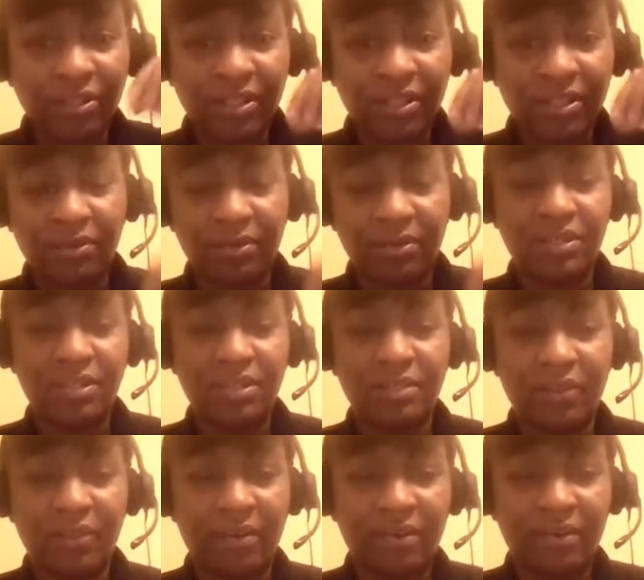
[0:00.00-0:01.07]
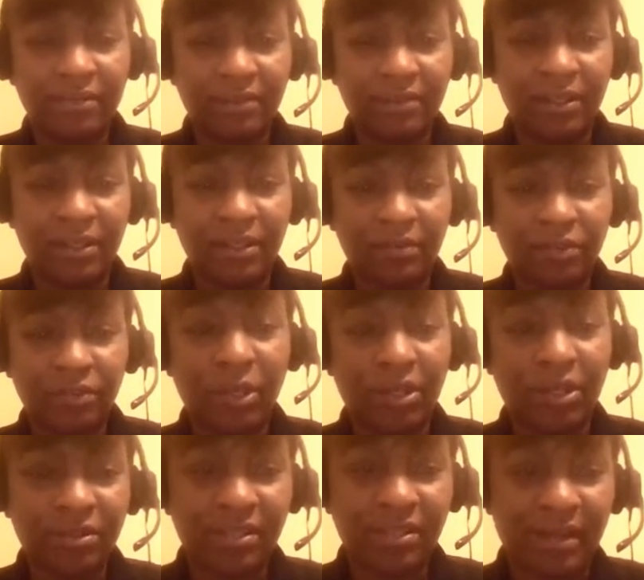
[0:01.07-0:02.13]
though. It's just very, you know,
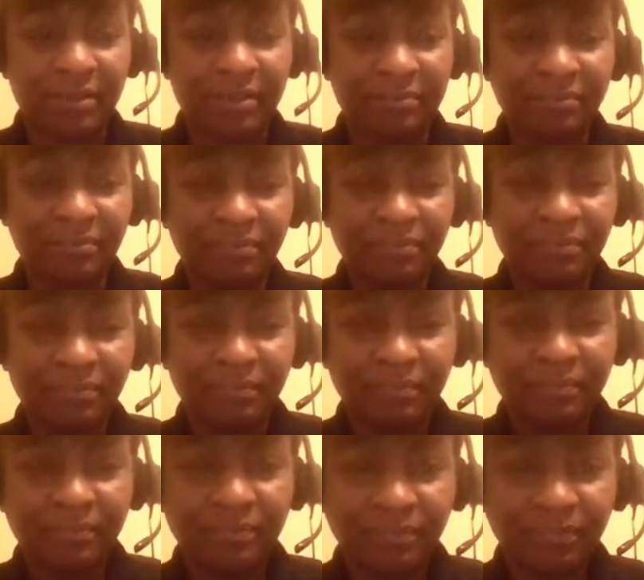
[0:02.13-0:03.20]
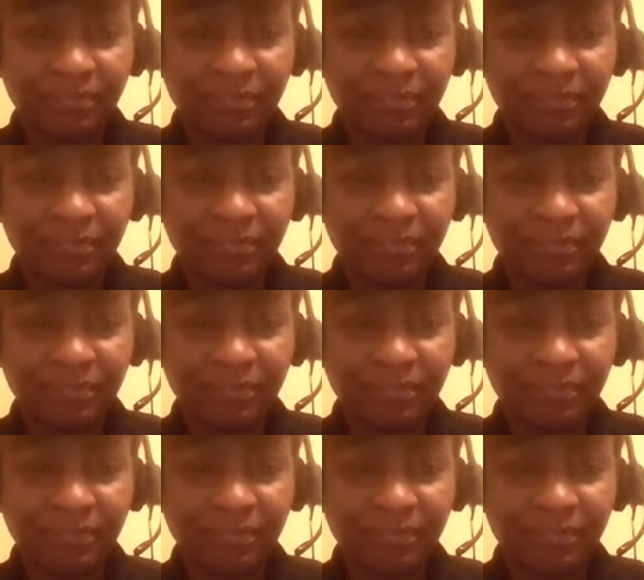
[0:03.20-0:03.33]
trickles. Yeah. Exactly.